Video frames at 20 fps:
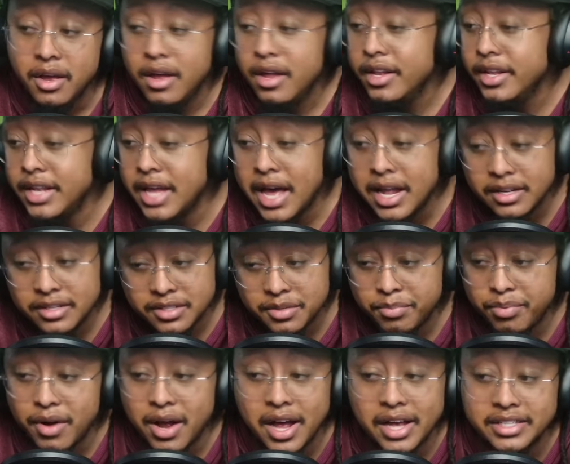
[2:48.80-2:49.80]
Not a
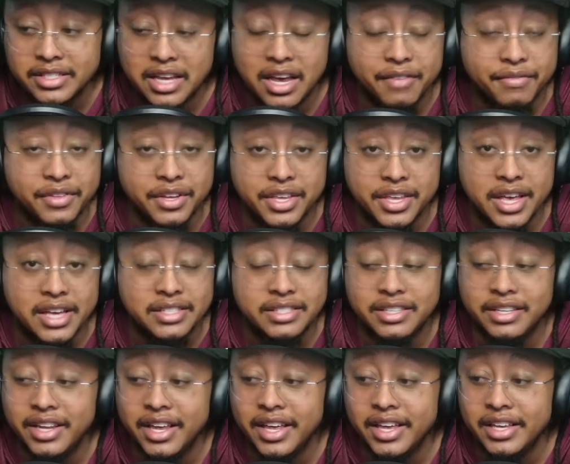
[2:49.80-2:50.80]
surprise after
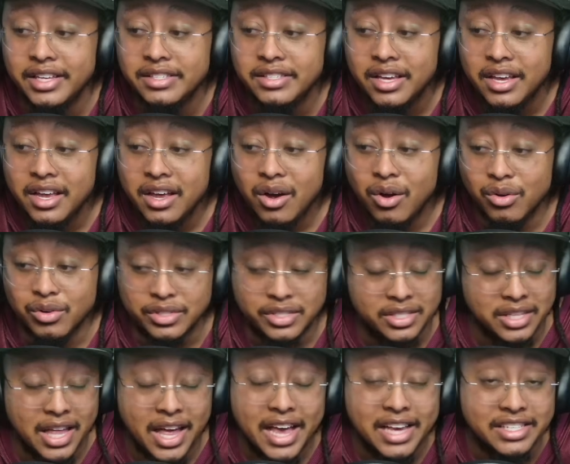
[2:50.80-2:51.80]
yesterday's or
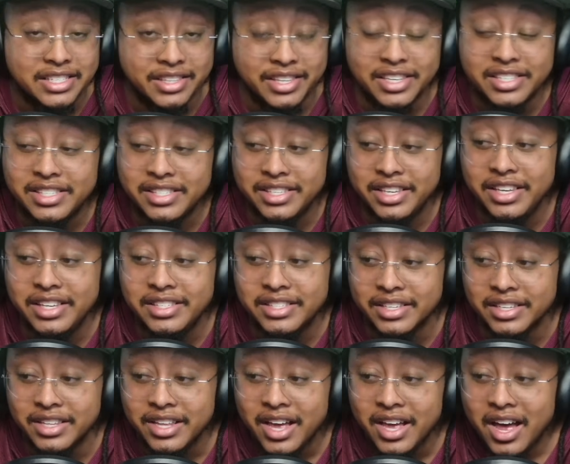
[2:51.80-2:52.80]
slash this
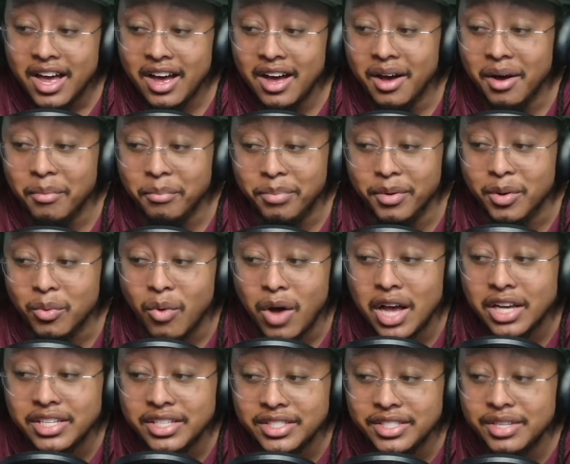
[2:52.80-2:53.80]
season, but
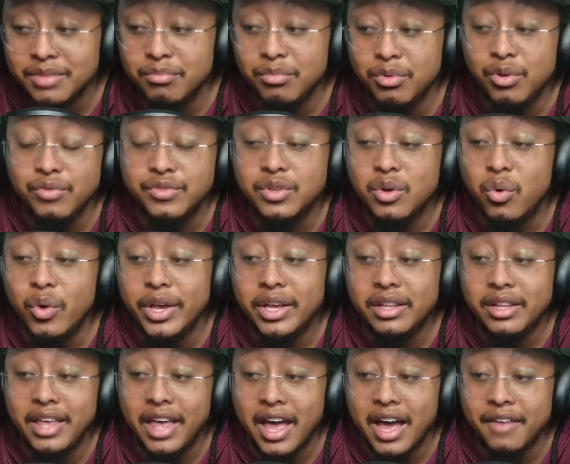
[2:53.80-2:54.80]
Washington moves
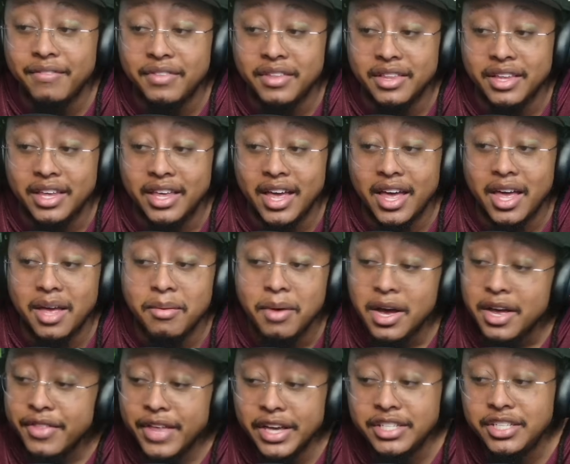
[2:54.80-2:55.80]
quickly after the game.
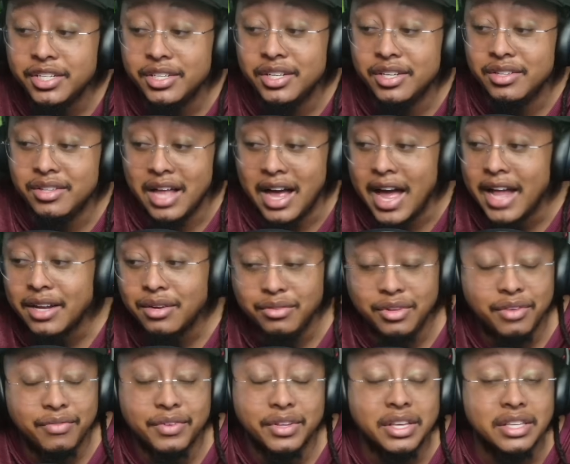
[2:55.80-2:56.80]
They should have, I don't
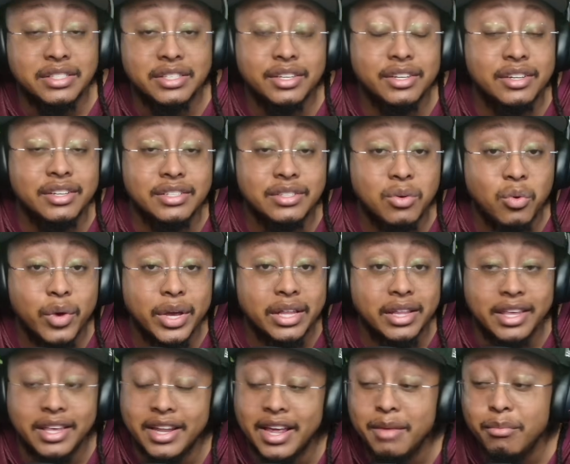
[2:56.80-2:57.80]
even consider this
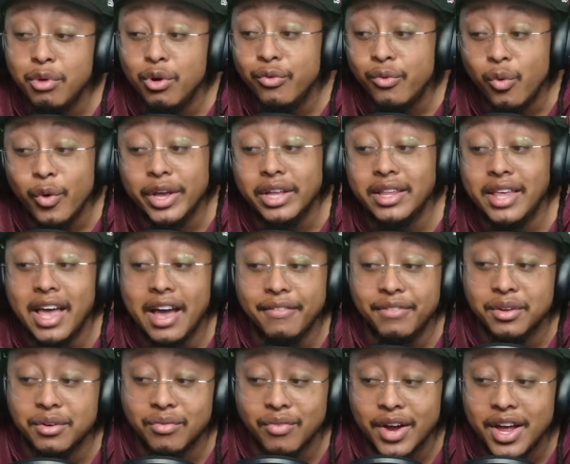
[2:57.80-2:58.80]
quickly. They move quickly
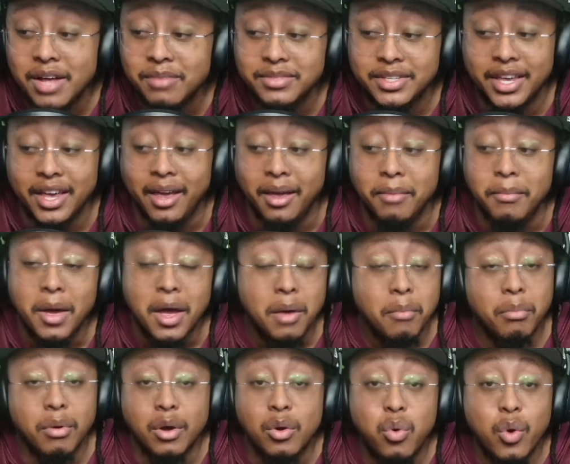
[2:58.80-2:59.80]
after the Rams game,
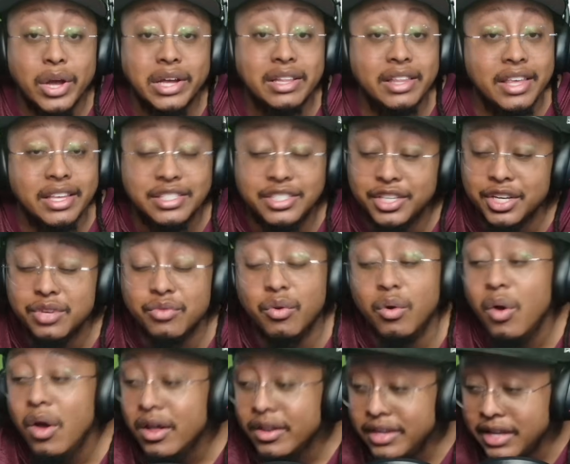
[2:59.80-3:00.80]
but quickly in
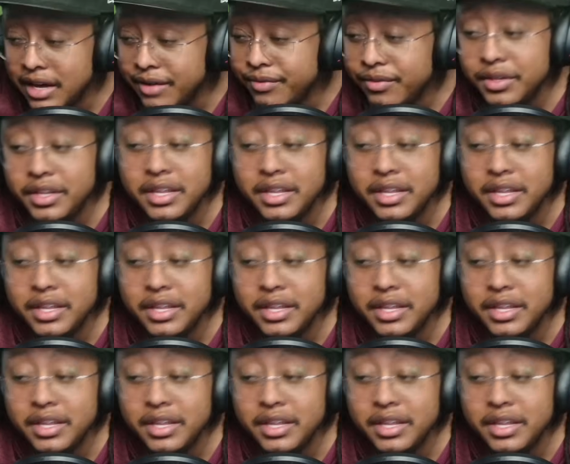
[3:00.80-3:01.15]
general, definitely